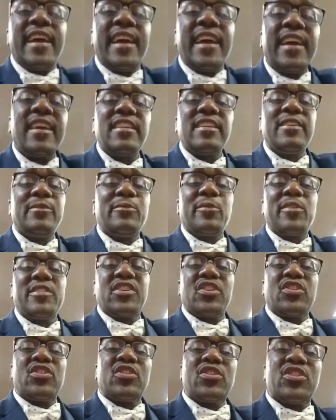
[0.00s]
Hitler was
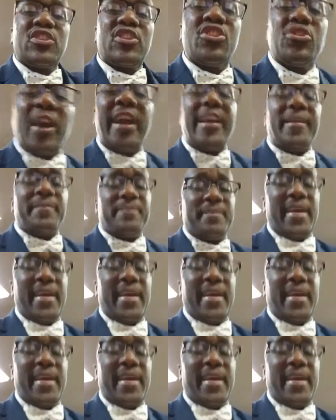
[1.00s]
a great